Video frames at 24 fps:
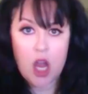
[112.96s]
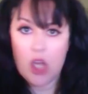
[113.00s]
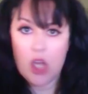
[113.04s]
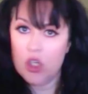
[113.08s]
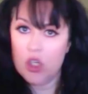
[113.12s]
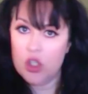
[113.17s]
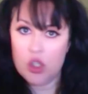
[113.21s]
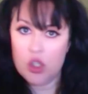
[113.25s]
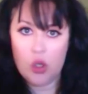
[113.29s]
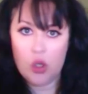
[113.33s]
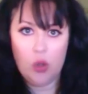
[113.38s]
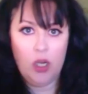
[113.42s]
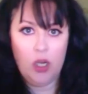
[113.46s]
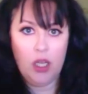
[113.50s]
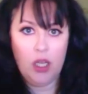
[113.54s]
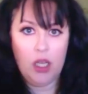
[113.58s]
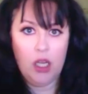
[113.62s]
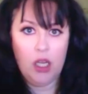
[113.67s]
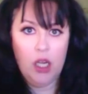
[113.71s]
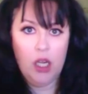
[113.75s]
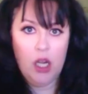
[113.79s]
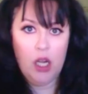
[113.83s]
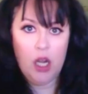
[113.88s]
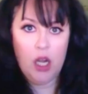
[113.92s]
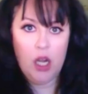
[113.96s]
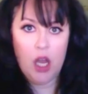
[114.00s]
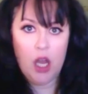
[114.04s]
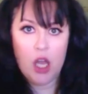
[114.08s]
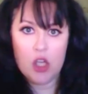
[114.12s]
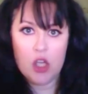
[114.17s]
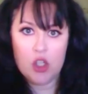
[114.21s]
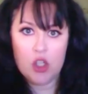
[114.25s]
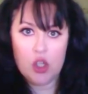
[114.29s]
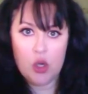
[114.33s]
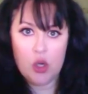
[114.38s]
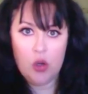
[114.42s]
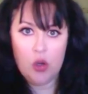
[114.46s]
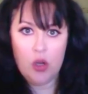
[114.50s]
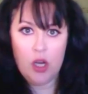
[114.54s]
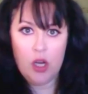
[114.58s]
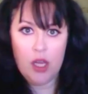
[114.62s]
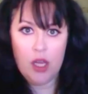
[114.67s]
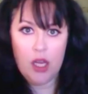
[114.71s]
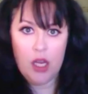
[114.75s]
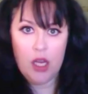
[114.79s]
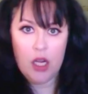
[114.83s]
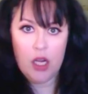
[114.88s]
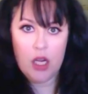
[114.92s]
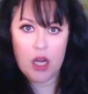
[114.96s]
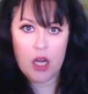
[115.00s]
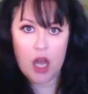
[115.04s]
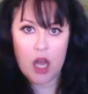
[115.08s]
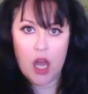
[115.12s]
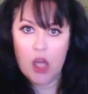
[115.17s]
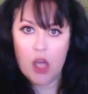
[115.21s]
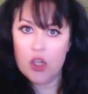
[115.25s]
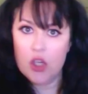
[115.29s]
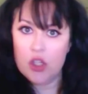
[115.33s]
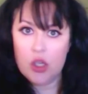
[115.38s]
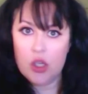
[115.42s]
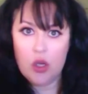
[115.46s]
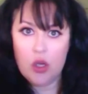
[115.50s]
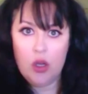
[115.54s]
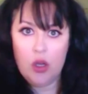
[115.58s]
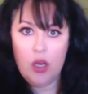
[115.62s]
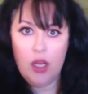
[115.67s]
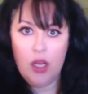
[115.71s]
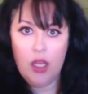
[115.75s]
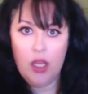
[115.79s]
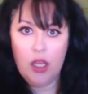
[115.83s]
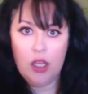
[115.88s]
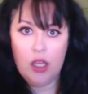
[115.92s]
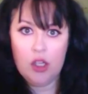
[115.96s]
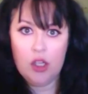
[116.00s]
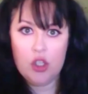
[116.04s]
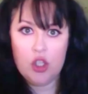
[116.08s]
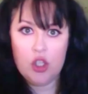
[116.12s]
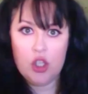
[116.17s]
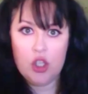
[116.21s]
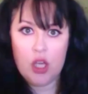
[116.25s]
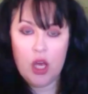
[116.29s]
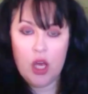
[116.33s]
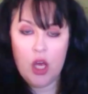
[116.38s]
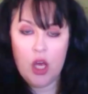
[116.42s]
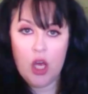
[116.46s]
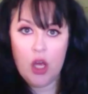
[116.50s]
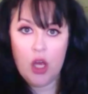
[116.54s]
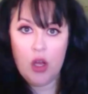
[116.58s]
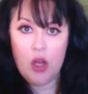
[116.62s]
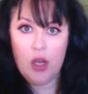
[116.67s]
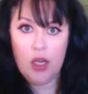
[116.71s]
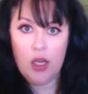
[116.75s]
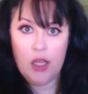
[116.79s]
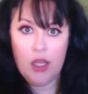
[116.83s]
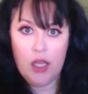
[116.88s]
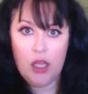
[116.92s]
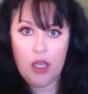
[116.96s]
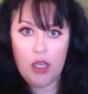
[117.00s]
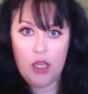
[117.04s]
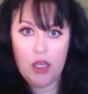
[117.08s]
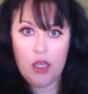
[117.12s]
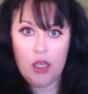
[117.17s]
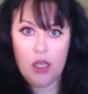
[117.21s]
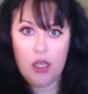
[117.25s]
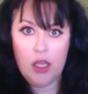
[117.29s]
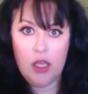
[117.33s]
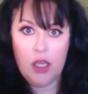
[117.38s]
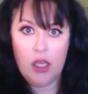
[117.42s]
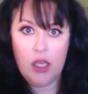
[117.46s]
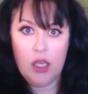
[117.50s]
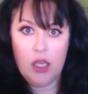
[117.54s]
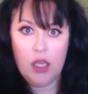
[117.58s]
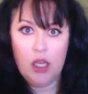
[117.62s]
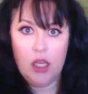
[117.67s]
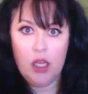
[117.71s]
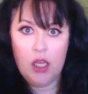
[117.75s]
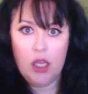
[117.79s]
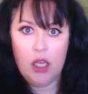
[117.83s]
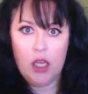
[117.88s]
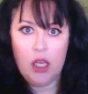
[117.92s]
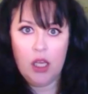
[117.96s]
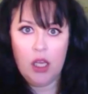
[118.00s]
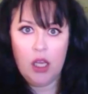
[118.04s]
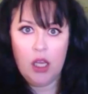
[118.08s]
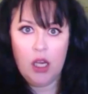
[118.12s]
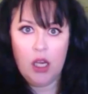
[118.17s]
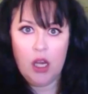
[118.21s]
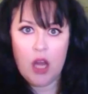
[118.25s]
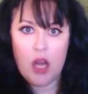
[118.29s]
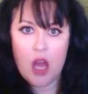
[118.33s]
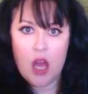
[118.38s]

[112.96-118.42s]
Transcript: Jolene, Jolene, Jolene, Jolene.